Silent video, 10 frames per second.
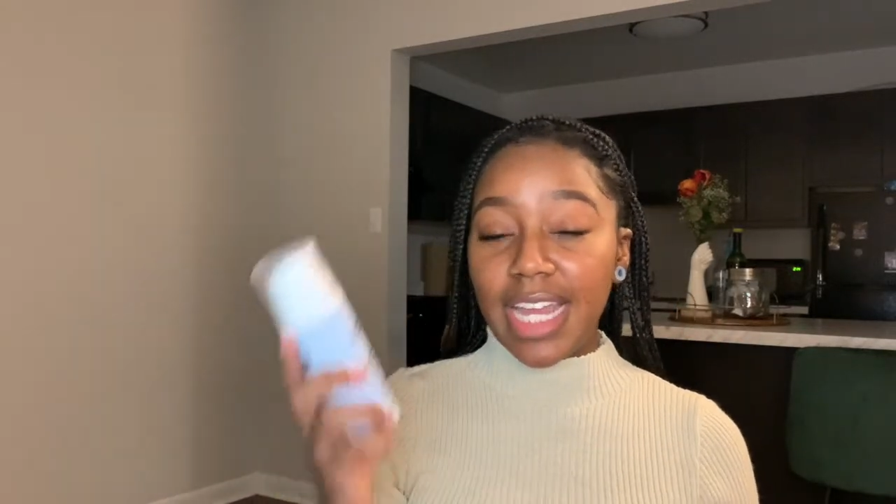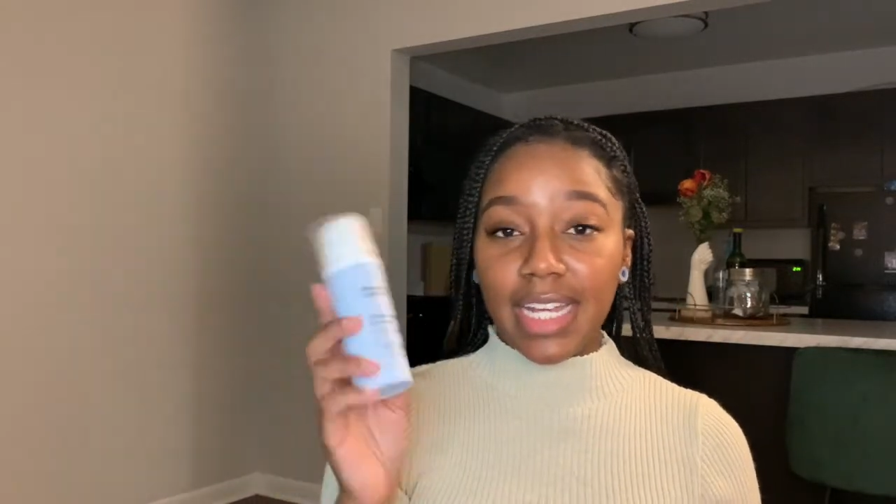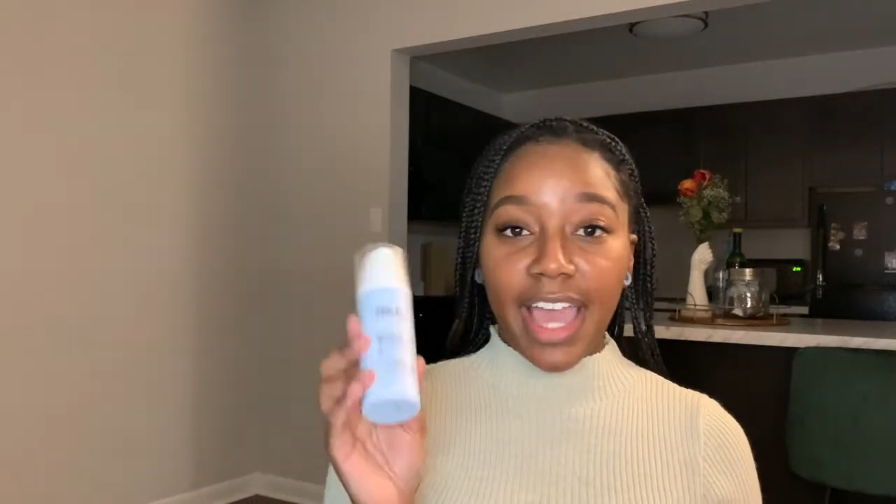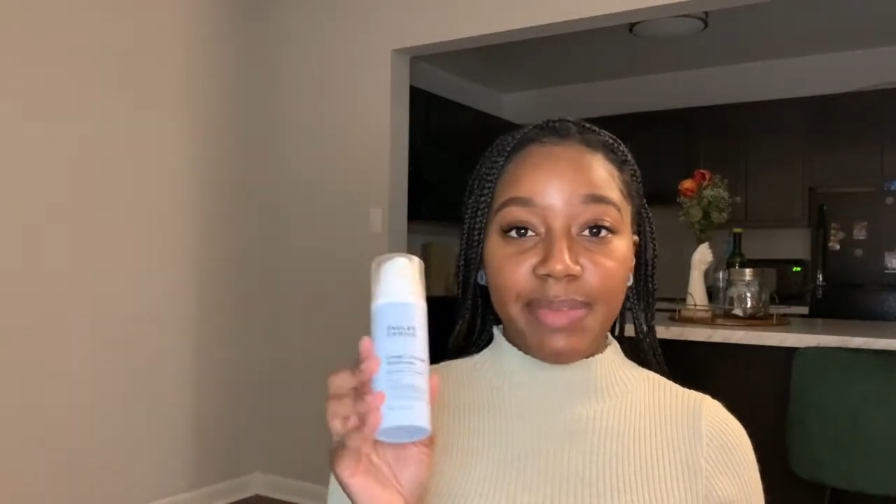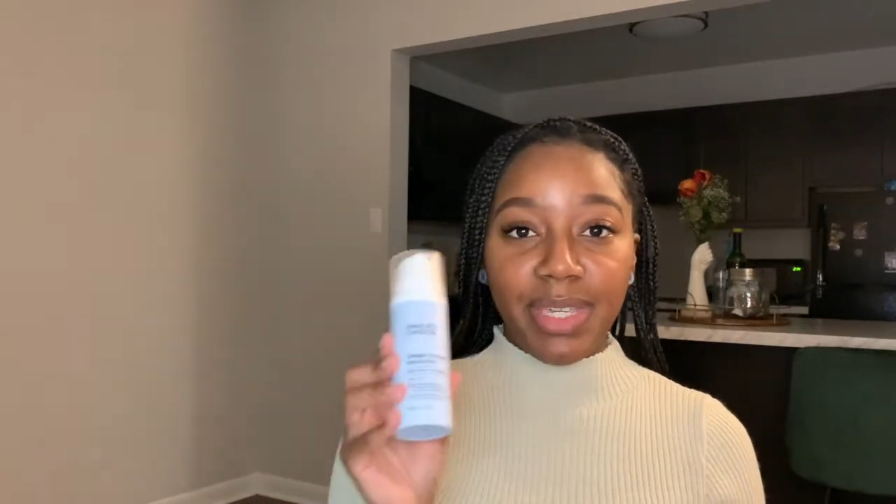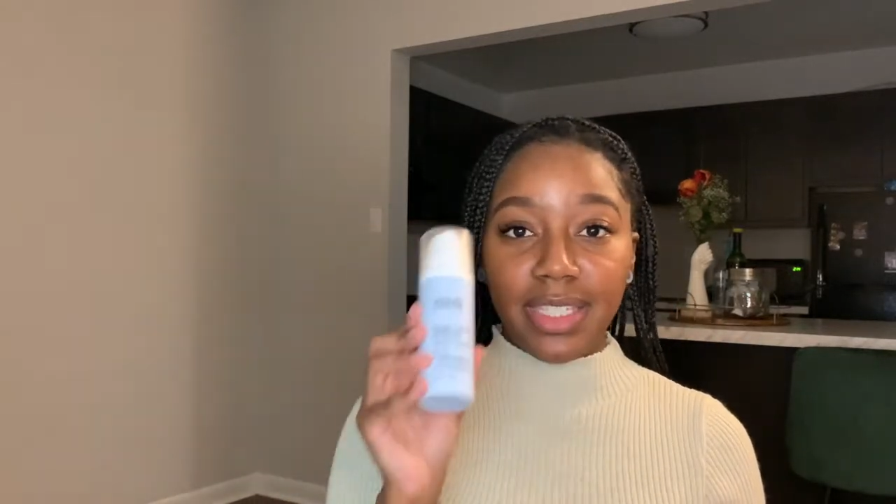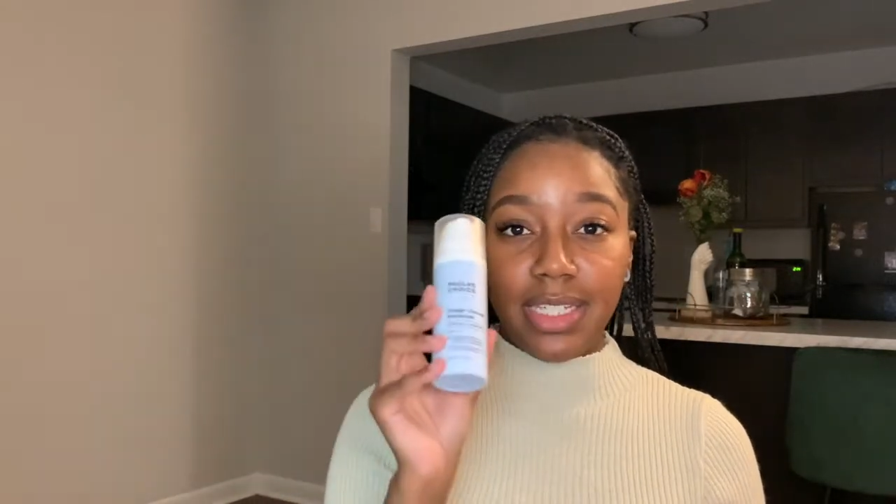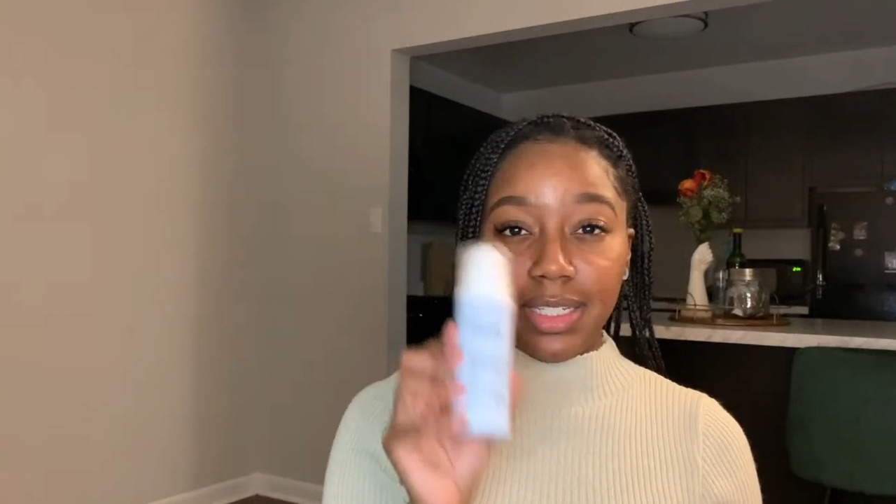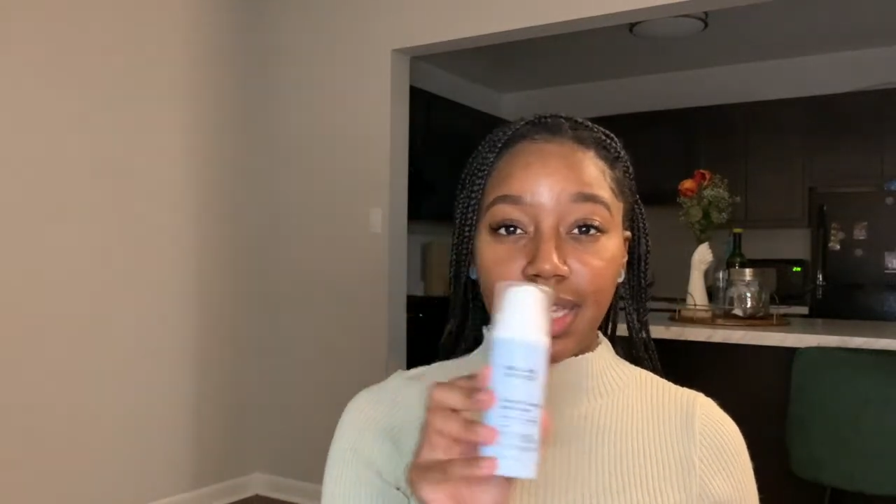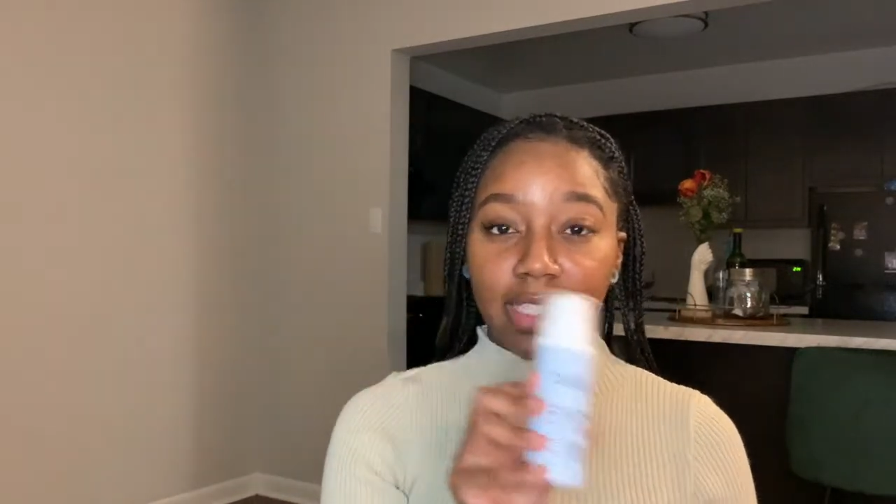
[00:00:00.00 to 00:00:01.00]
night because it
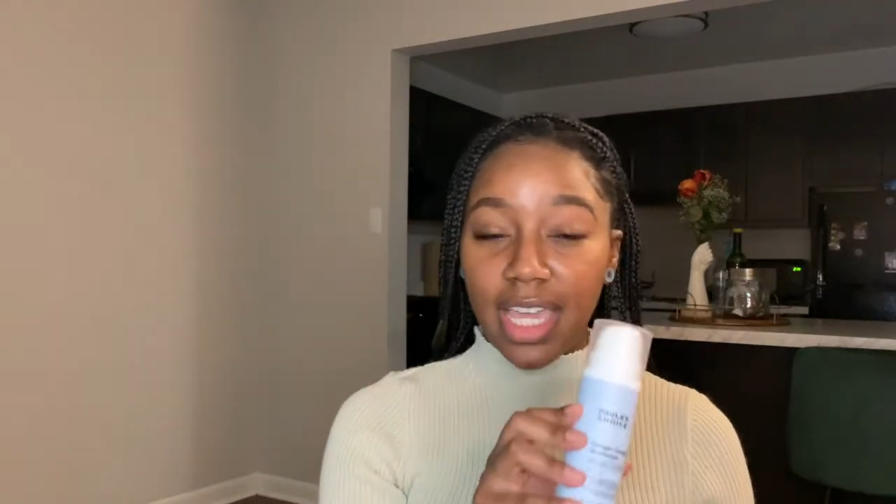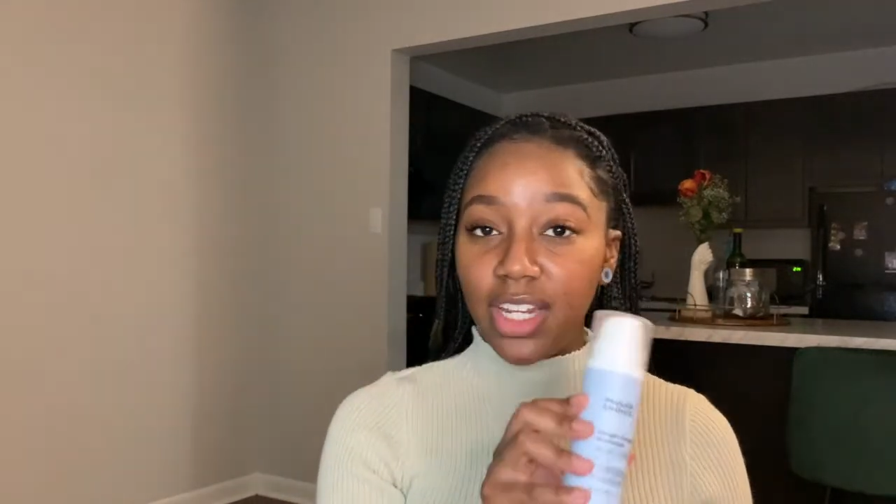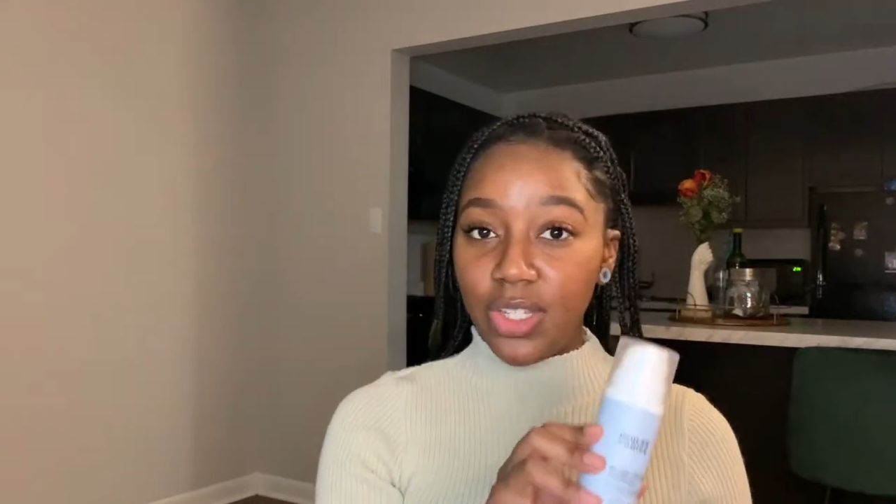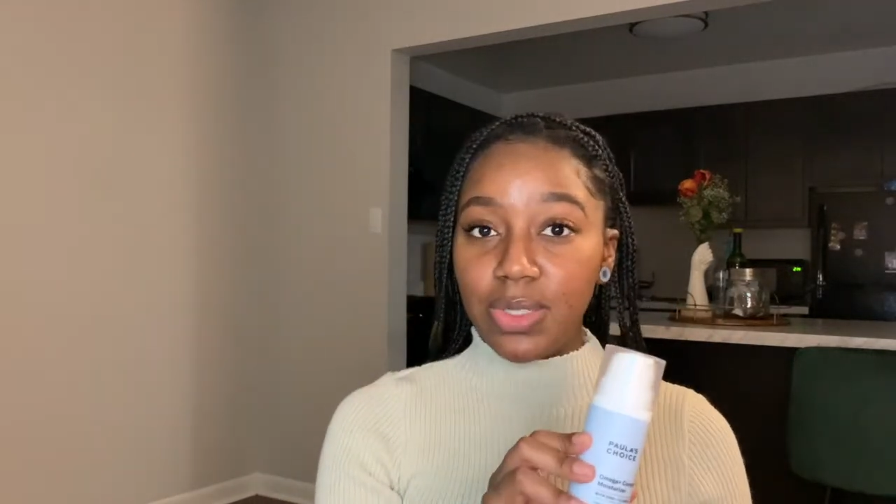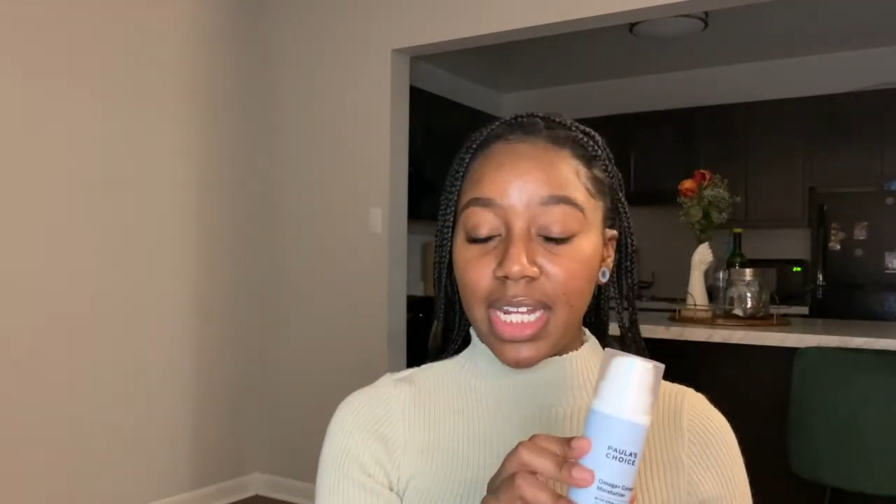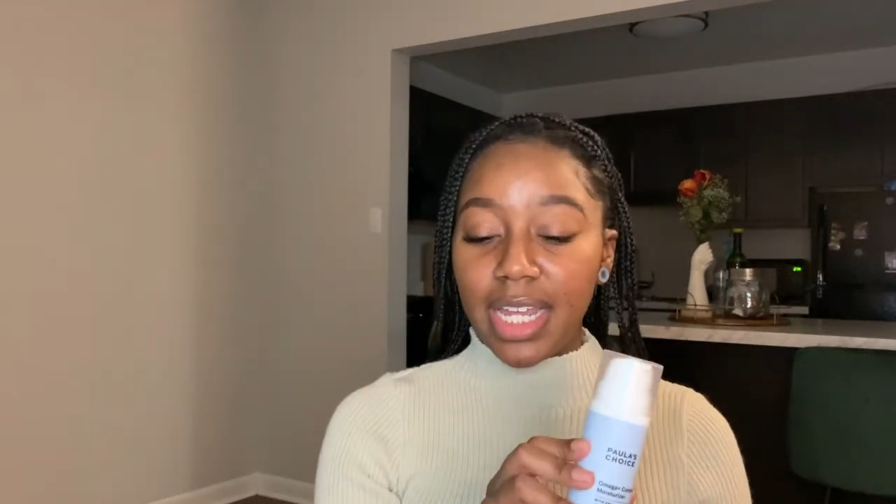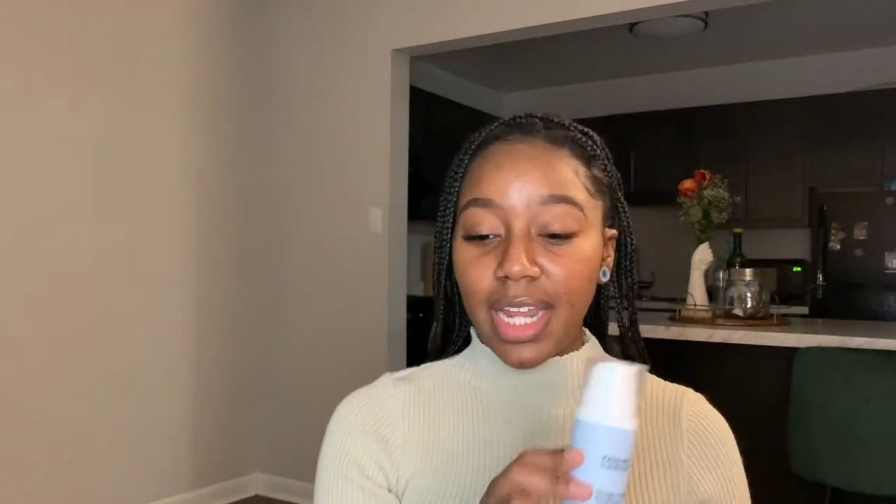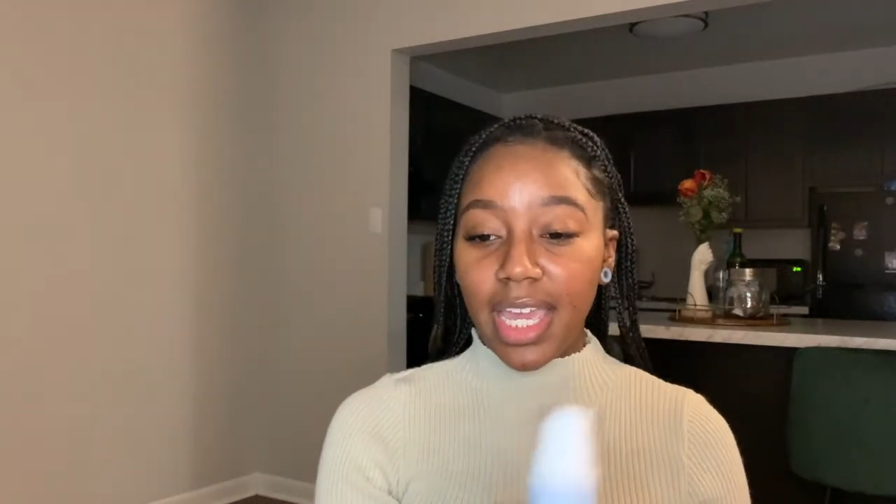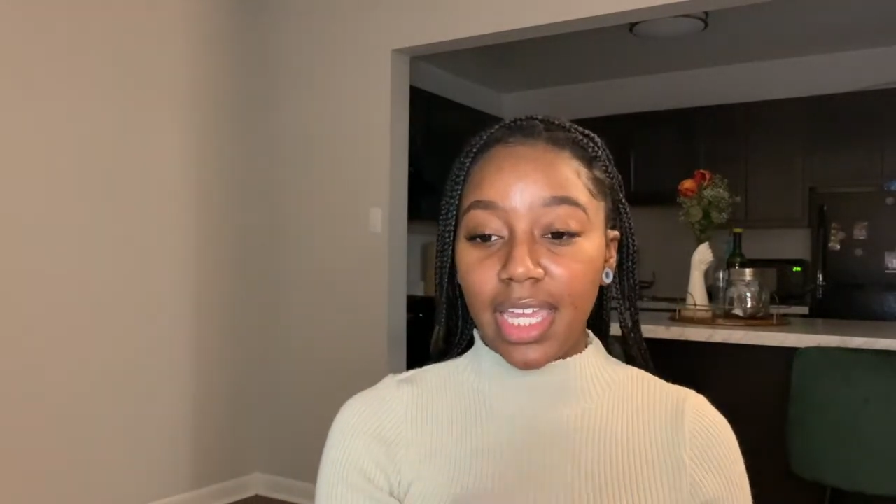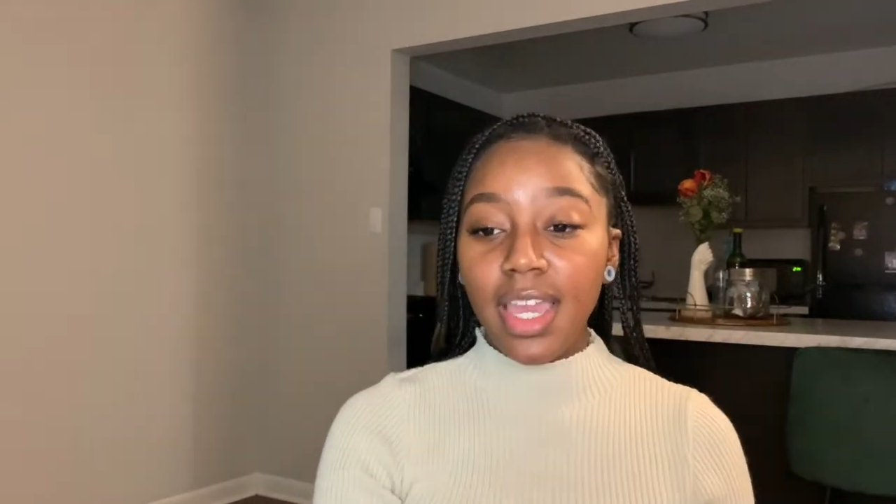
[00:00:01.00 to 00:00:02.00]
does say to use it at
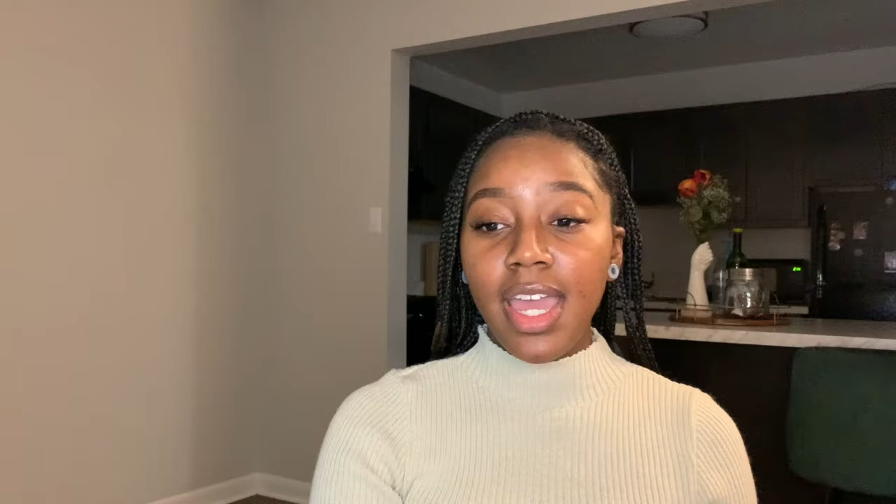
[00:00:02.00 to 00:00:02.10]
night,